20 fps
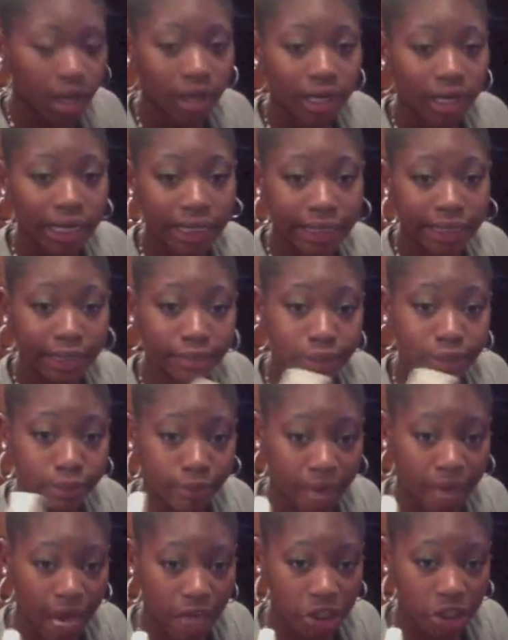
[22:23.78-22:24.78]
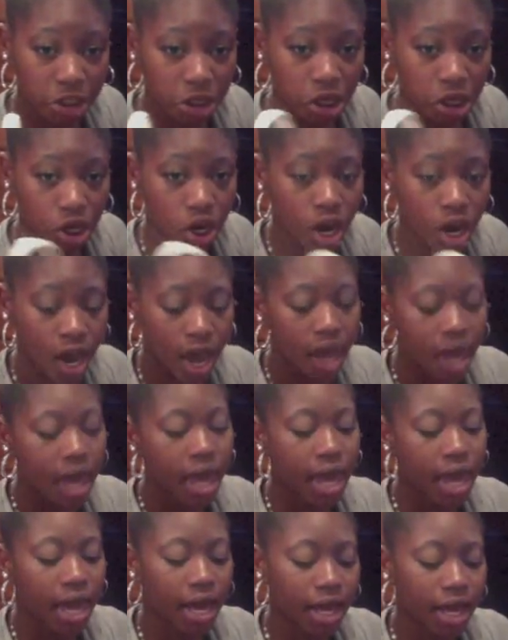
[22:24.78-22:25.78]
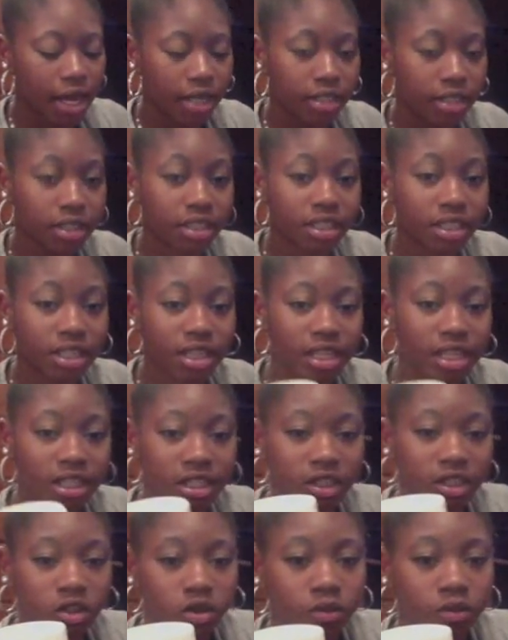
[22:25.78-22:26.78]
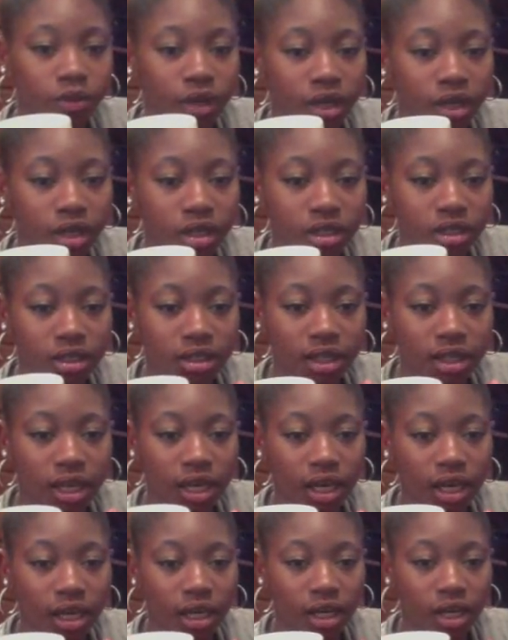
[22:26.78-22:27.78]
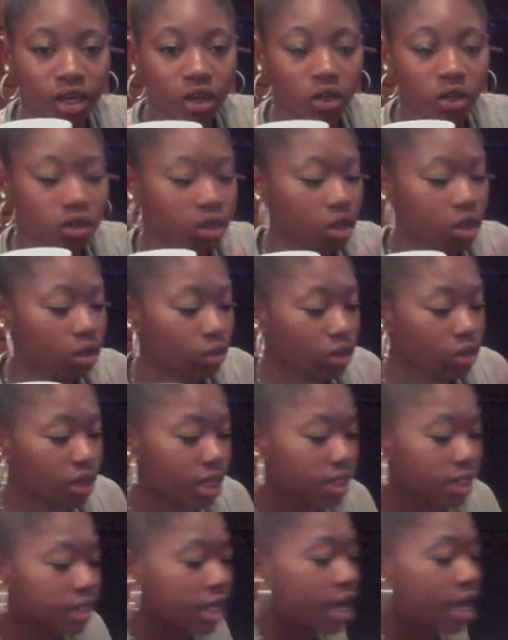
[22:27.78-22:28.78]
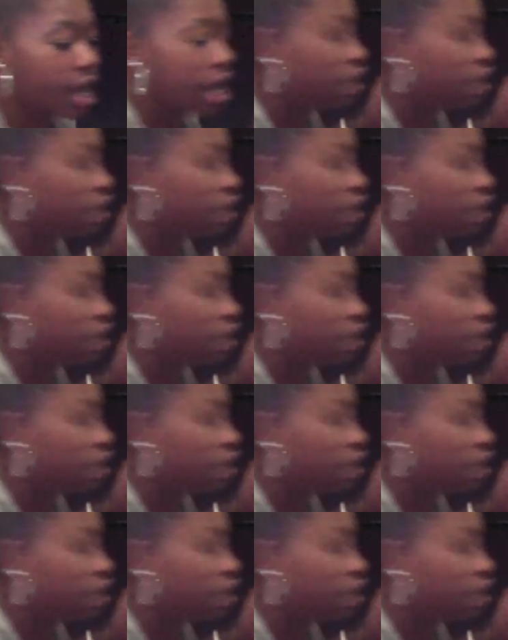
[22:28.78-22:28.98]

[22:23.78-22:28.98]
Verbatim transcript: Next, I have some cash in there. And this little mug, it's a king. It goes along with that set